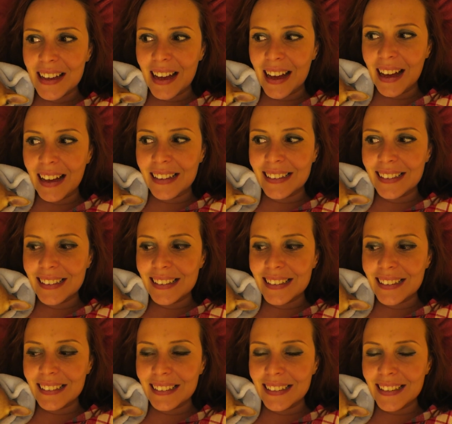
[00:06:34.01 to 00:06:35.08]
And
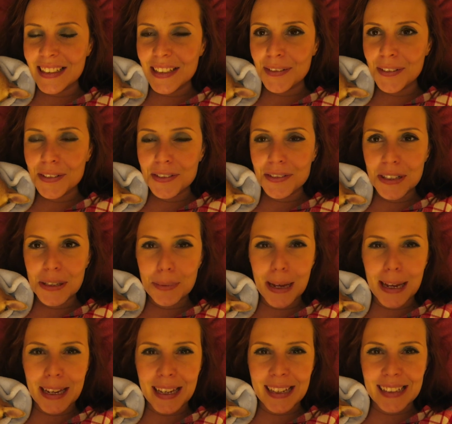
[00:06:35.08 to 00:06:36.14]
it just feels really
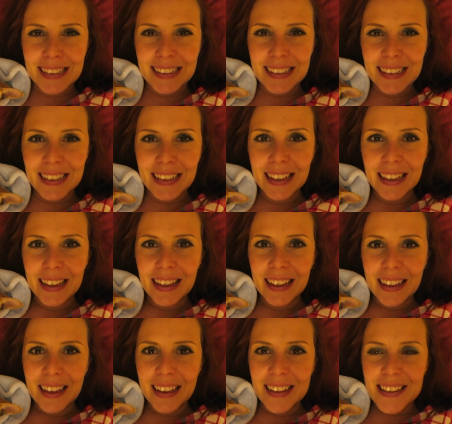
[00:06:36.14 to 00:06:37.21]
weird
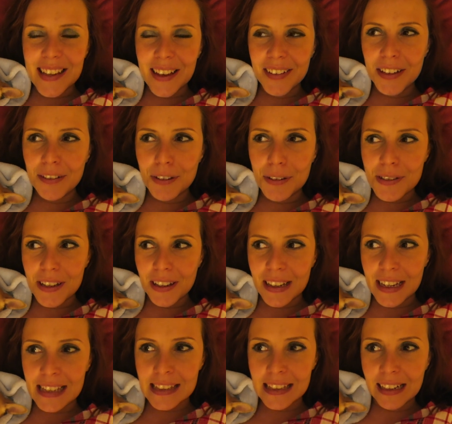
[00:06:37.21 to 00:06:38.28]
because it only feels like
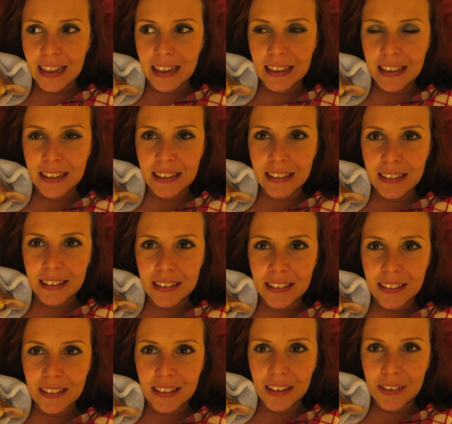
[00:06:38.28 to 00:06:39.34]
yesterday that
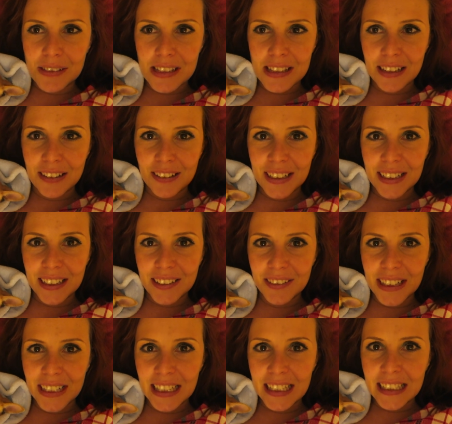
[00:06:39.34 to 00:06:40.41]
I was starting it,
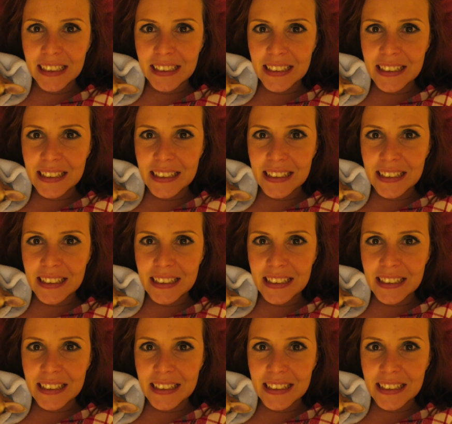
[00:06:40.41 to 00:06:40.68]
really.